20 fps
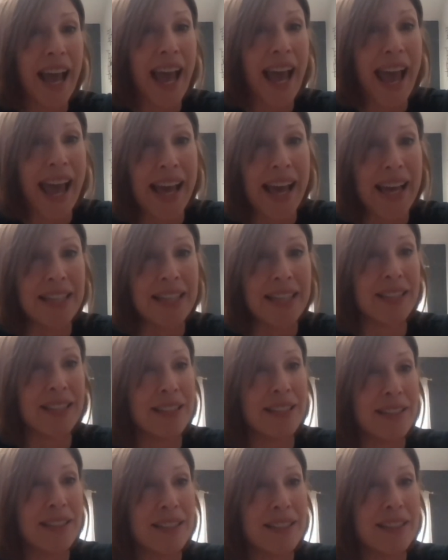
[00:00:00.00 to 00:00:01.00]
at
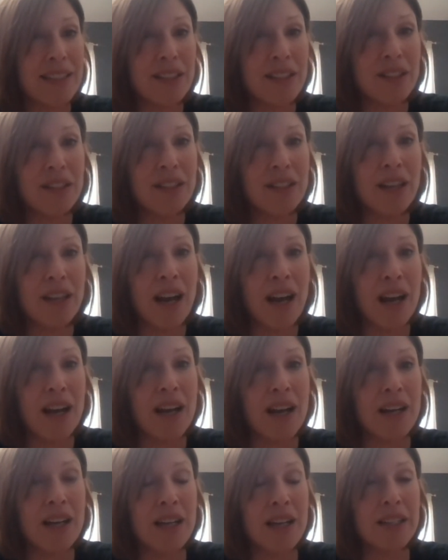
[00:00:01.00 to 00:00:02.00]

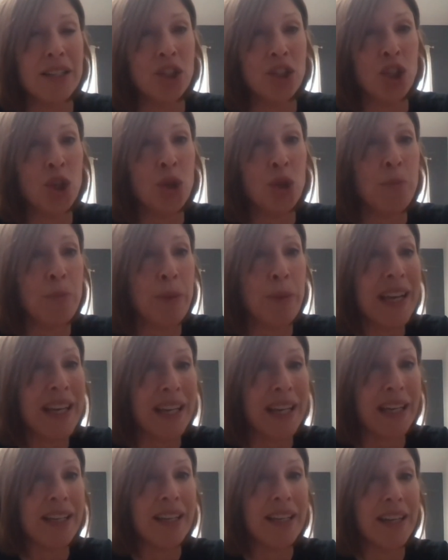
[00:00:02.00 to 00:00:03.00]

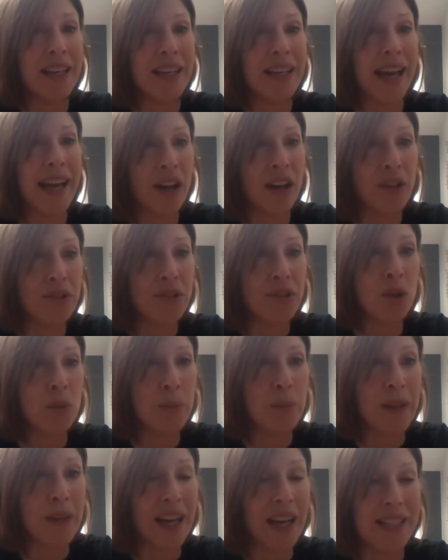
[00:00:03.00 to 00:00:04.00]
UPIC Health,
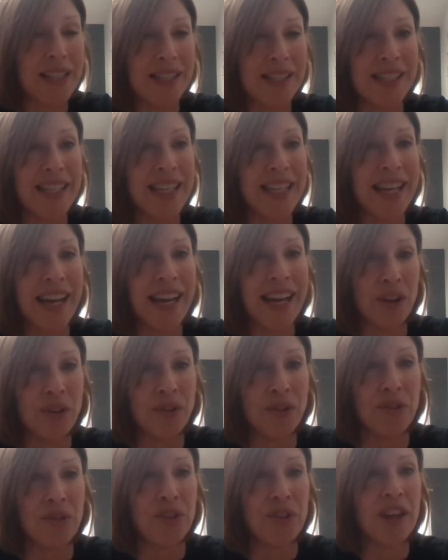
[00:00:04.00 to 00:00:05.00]
UPIC
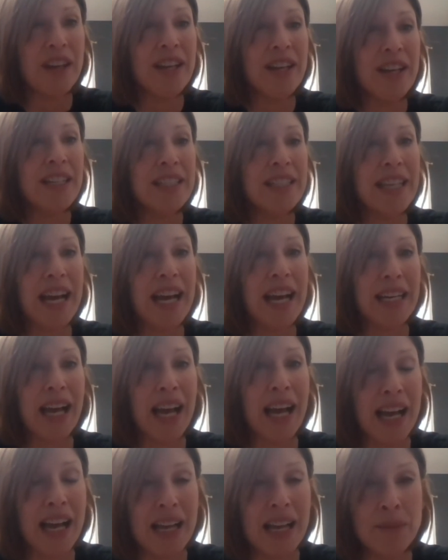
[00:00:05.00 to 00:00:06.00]

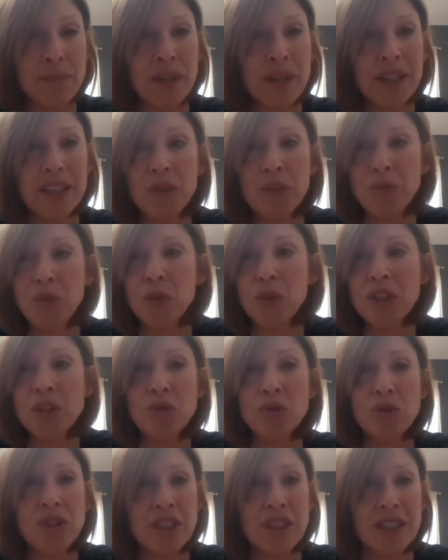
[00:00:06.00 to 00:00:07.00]
Health.com. If you're
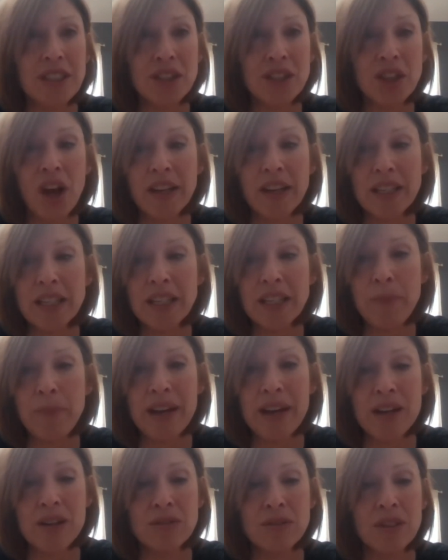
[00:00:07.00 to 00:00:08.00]
interested in talking
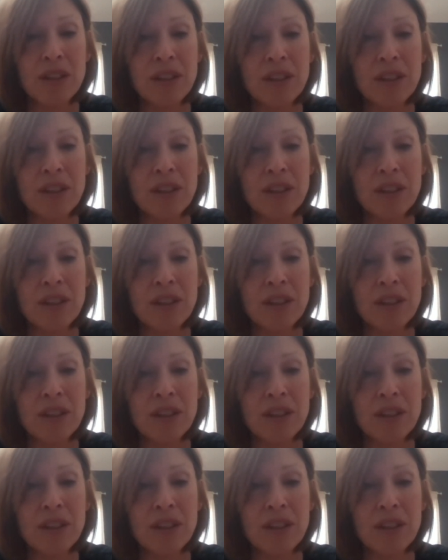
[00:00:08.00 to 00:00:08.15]
about